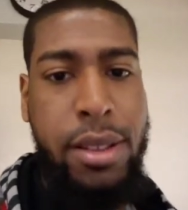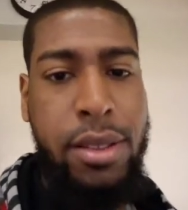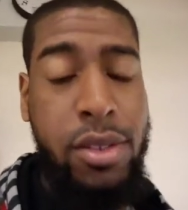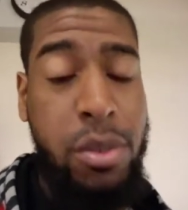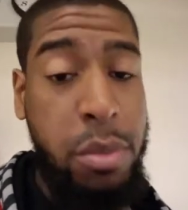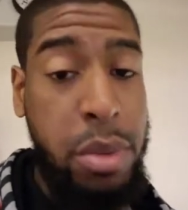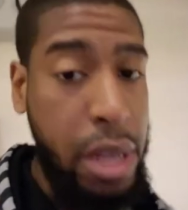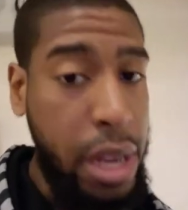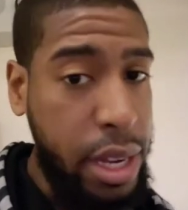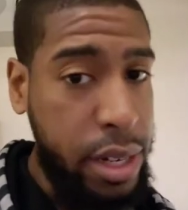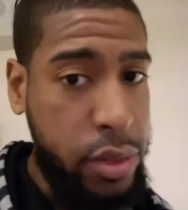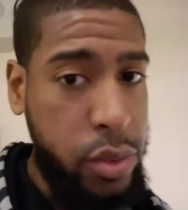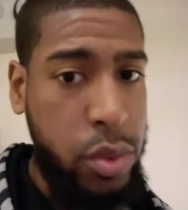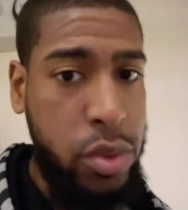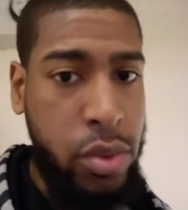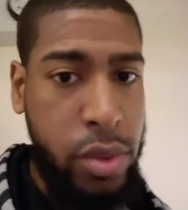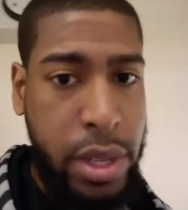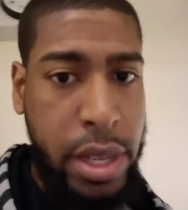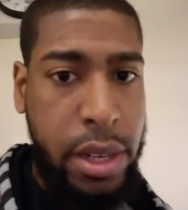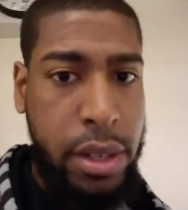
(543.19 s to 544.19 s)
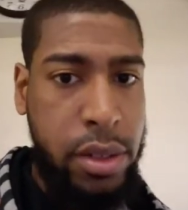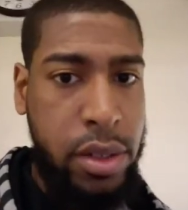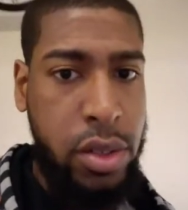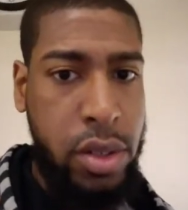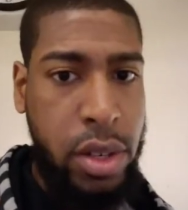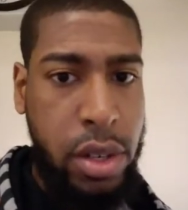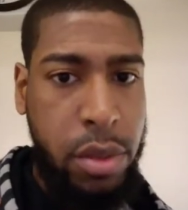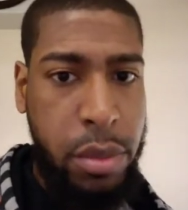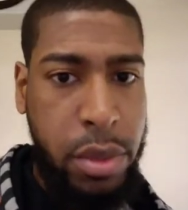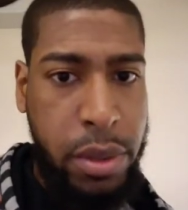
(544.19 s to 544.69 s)
To be honest with you, ladies and
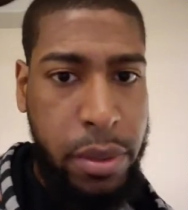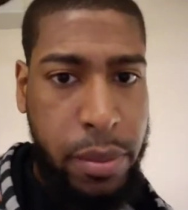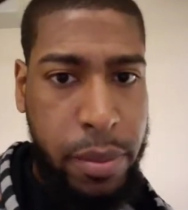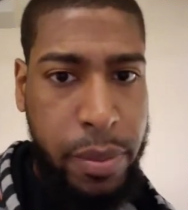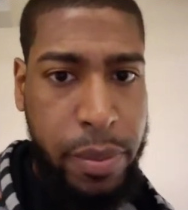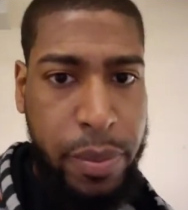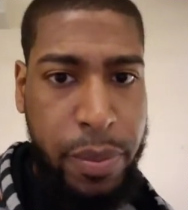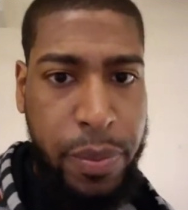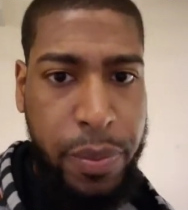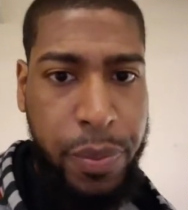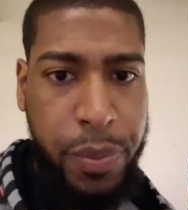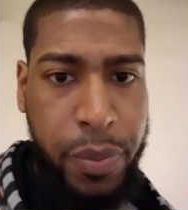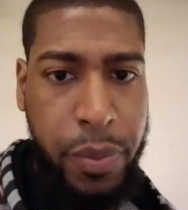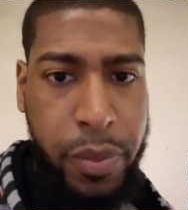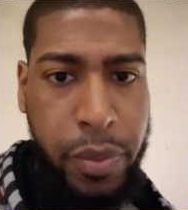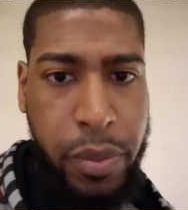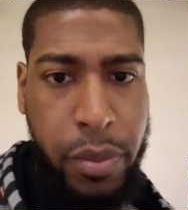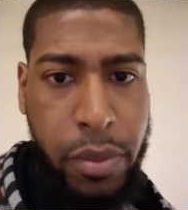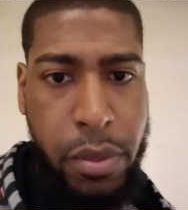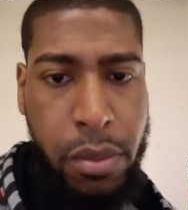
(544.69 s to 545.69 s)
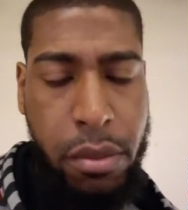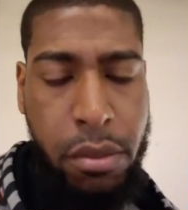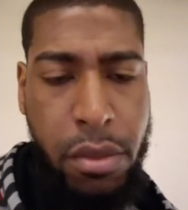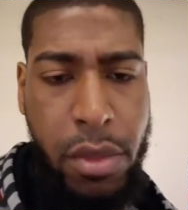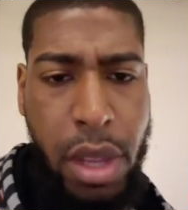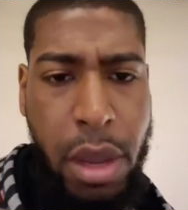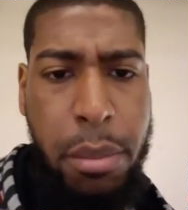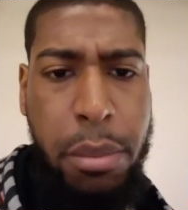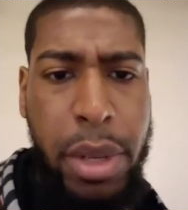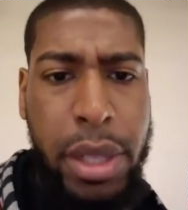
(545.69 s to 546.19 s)
gentlemen.
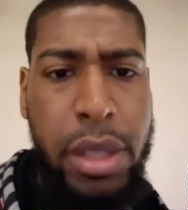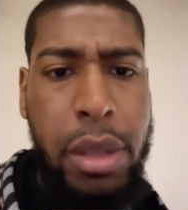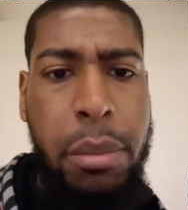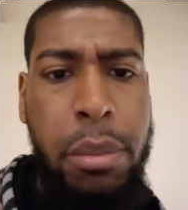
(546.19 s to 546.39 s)
But